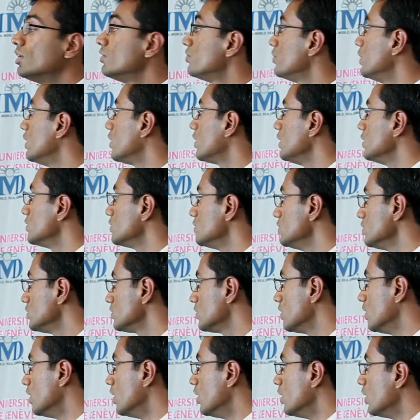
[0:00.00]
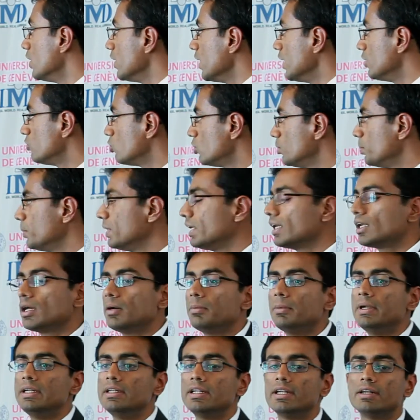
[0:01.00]
federations, it would be
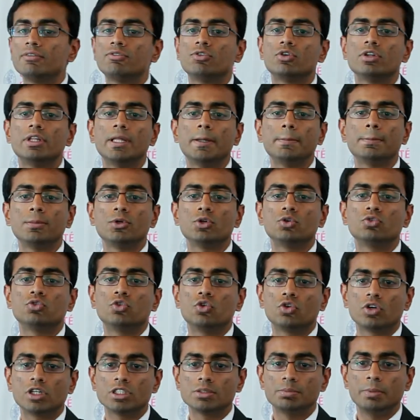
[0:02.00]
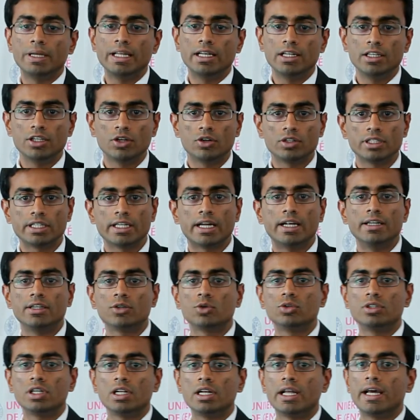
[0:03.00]
recommended for them to focus mainly on
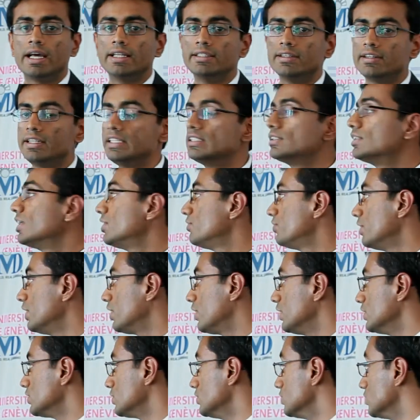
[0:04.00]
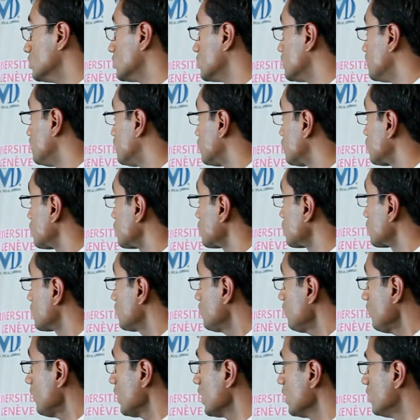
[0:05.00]
cantonal and regional federations.
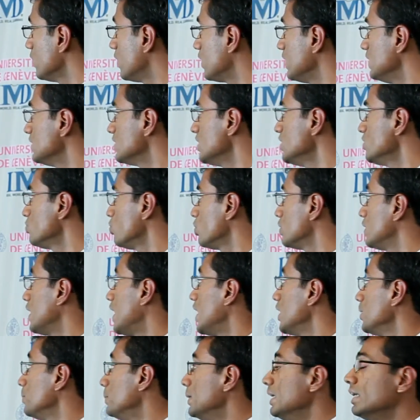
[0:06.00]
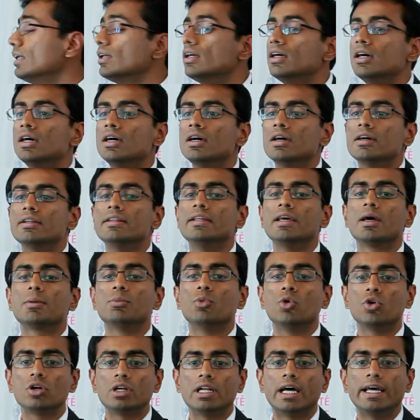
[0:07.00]
The reasons for that being, they are
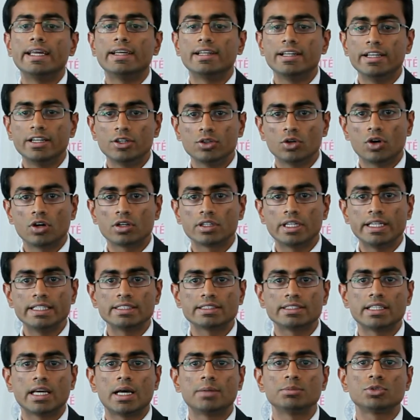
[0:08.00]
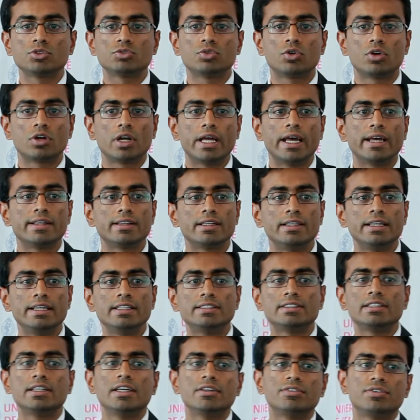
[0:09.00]
more likely to organize camps for
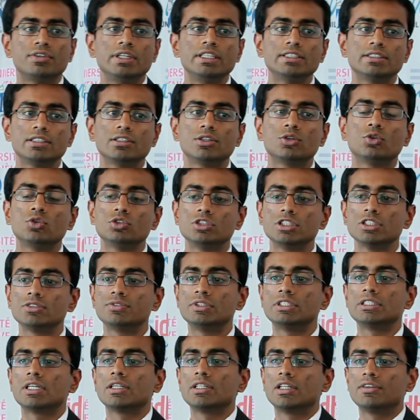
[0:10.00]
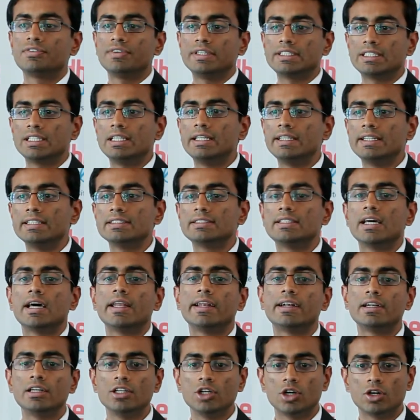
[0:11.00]
athletes, referees and coaches, which are the facilities
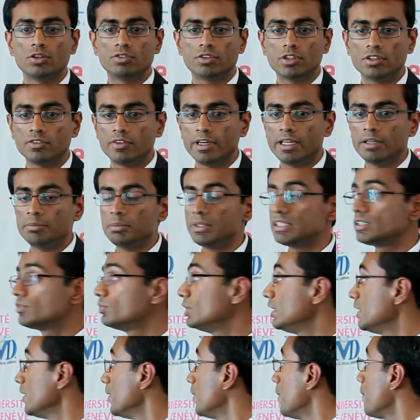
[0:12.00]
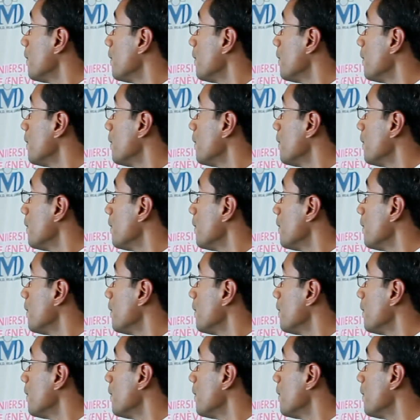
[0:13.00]
directly offered by MSV.